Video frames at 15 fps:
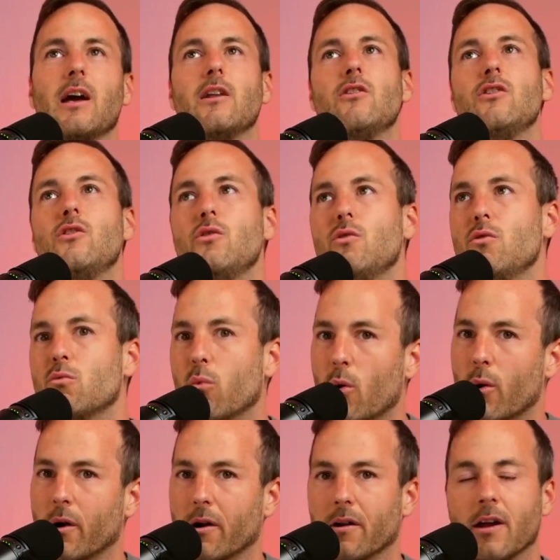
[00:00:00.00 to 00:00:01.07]
a new
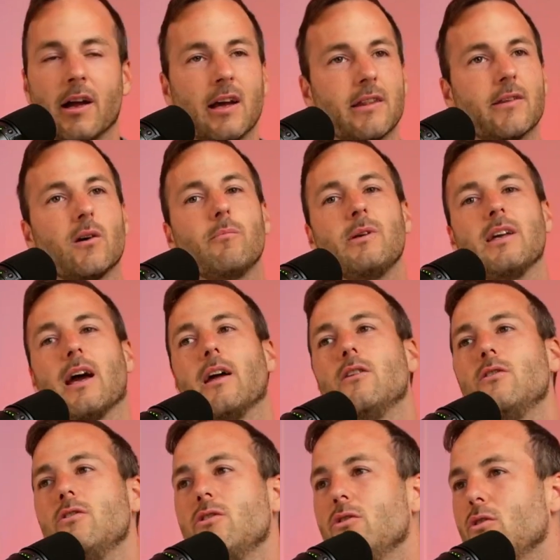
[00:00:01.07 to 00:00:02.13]
war. There'll be a
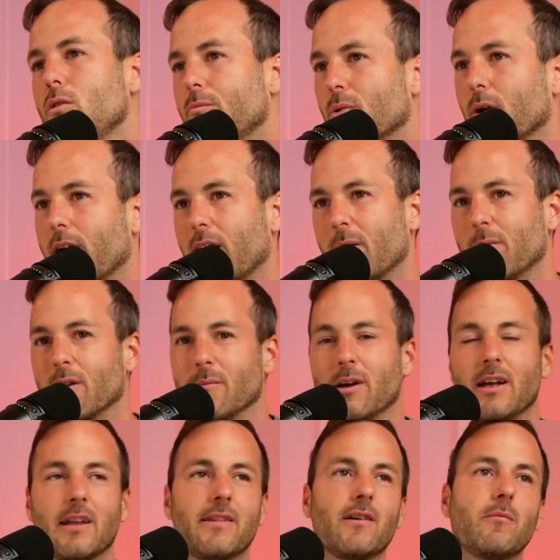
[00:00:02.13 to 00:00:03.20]
new problem.
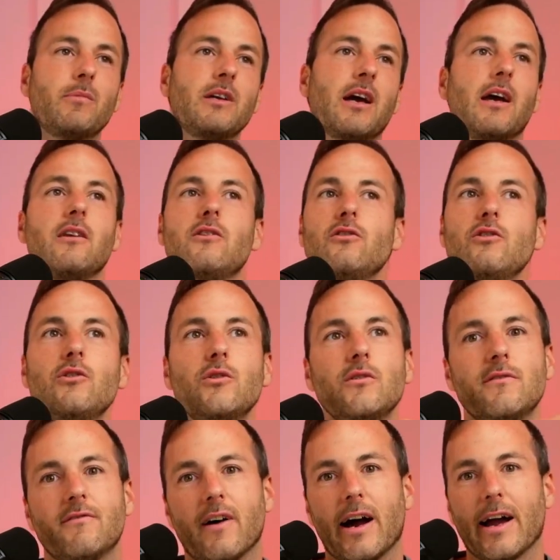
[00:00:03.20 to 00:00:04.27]
There'll be a new
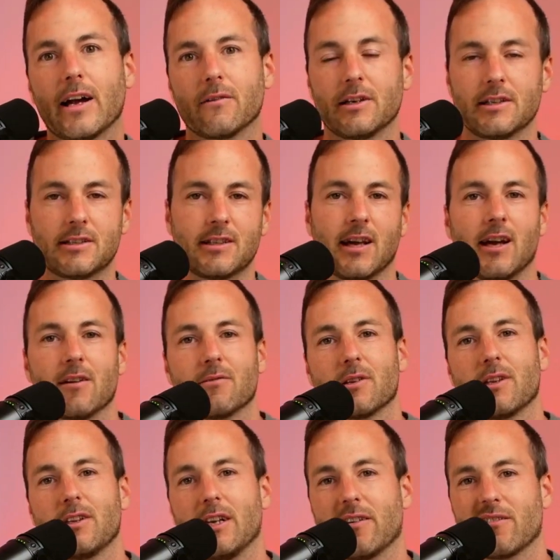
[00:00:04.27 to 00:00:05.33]
virus for
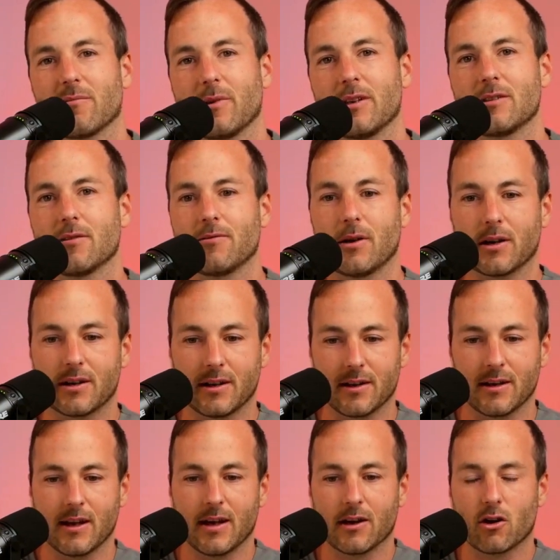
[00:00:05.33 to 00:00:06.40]
the government to
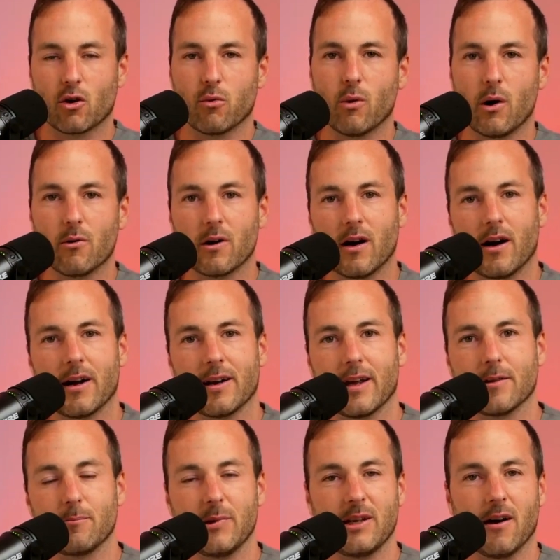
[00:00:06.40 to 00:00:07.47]
fucking quote on
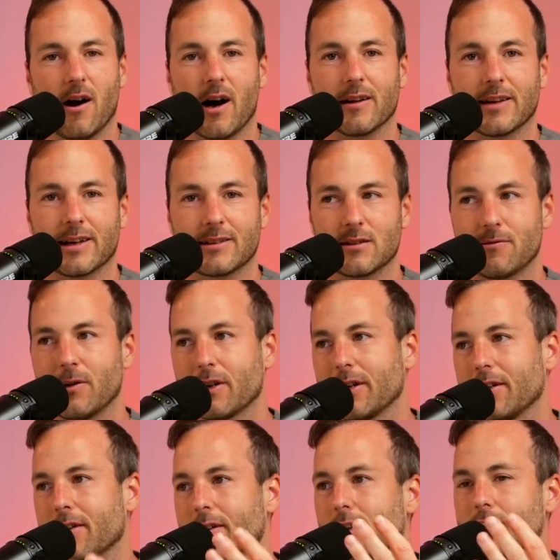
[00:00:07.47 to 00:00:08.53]
and be on like it's a
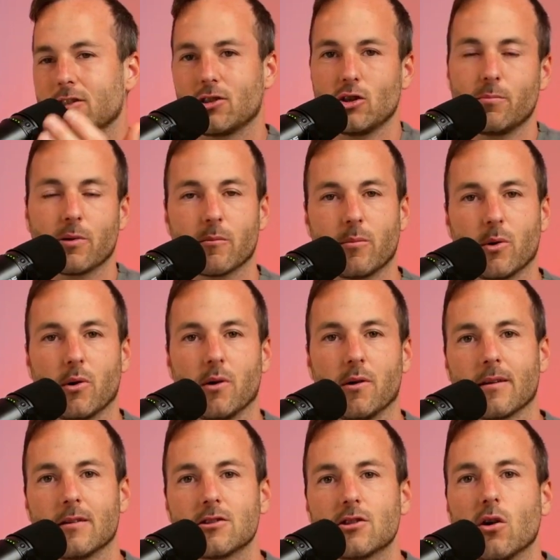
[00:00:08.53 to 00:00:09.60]
fucking Super
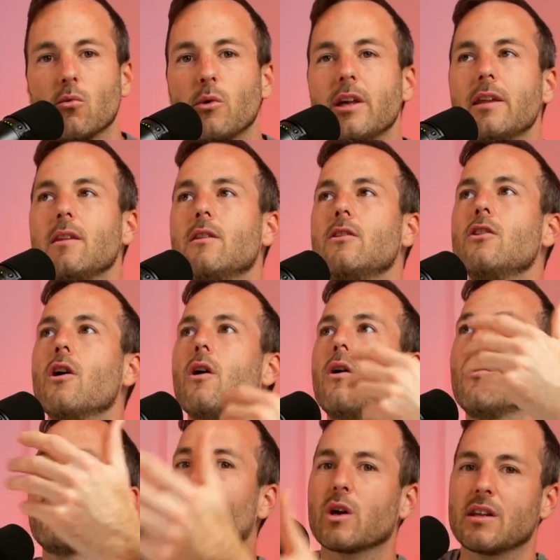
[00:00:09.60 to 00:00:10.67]
Bowl. So we
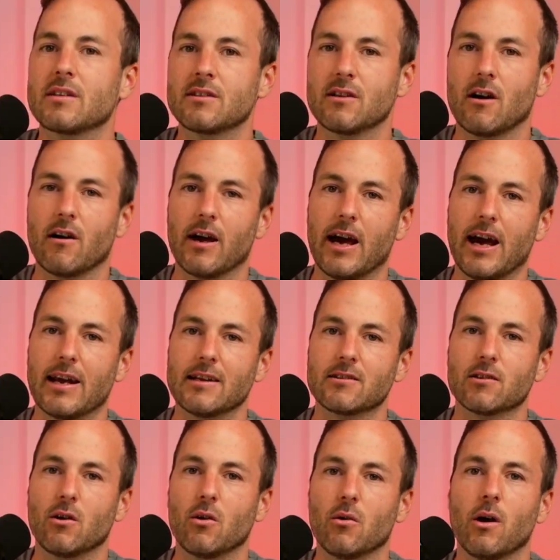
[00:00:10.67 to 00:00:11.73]
know where this is all headed.
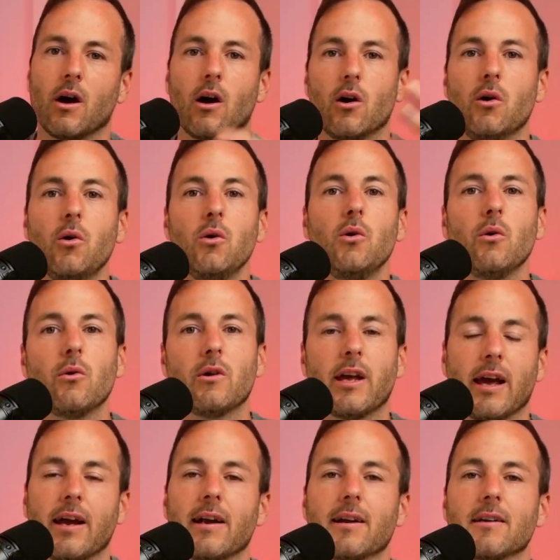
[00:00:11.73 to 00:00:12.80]
So who
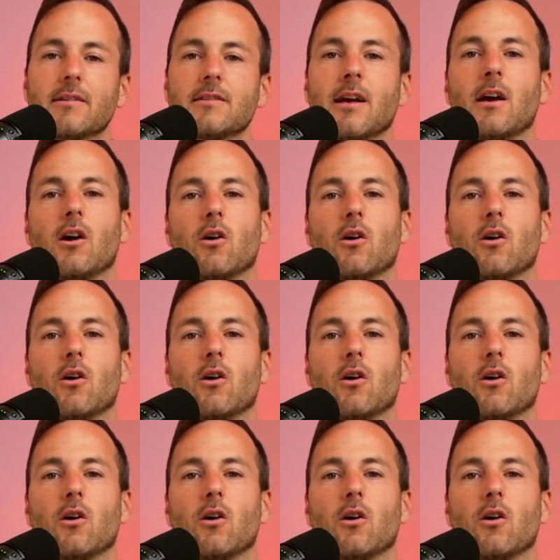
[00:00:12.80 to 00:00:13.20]
cares